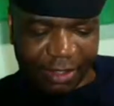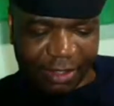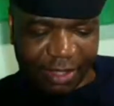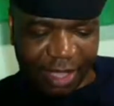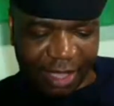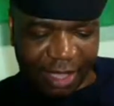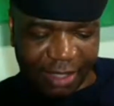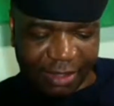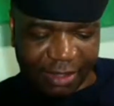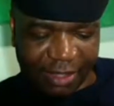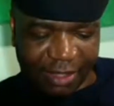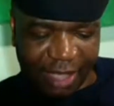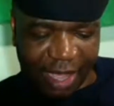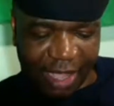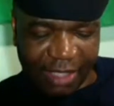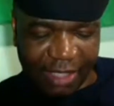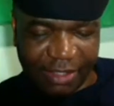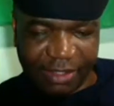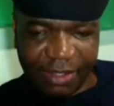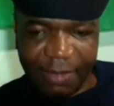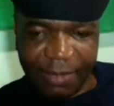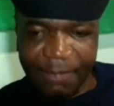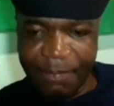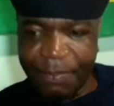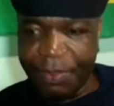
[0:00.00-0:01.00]
Thanks,
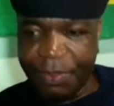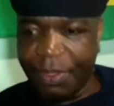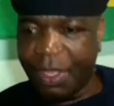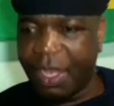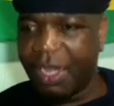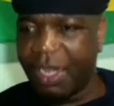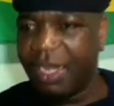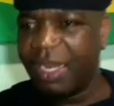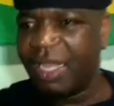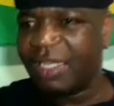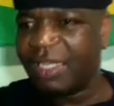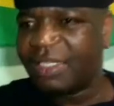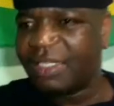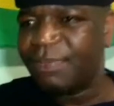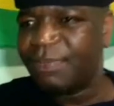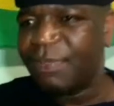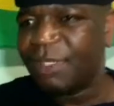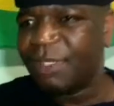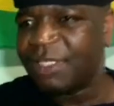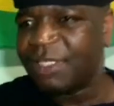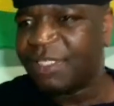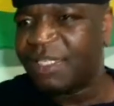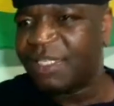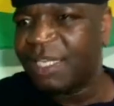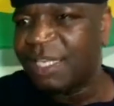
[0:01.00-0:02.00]
guys. Let
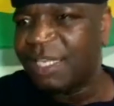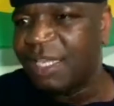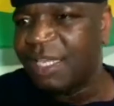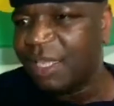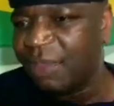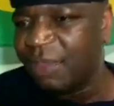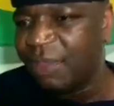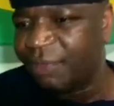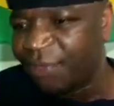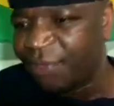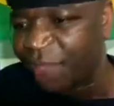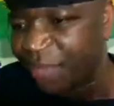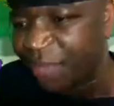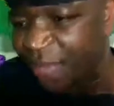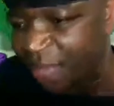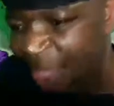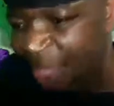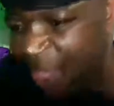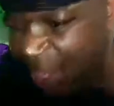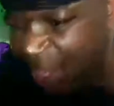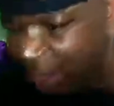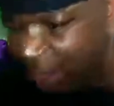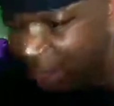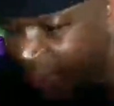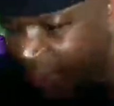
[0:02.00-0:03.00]
me see if
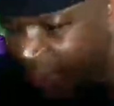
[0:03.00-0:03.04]
there are